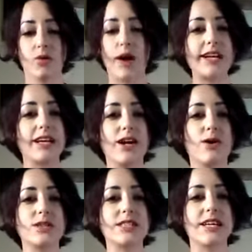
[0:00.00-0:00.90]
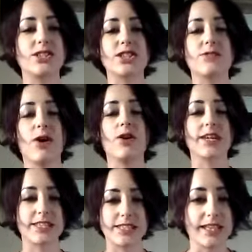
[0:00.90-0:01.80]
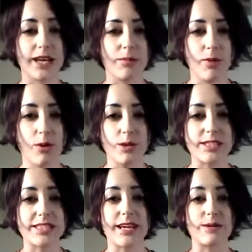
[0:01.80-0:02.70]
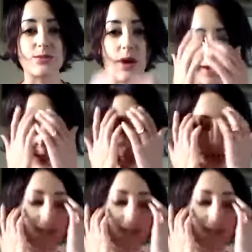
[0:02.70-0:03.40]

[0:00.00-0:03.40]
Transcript: writing notes and just falling asleep almost as I was writing them.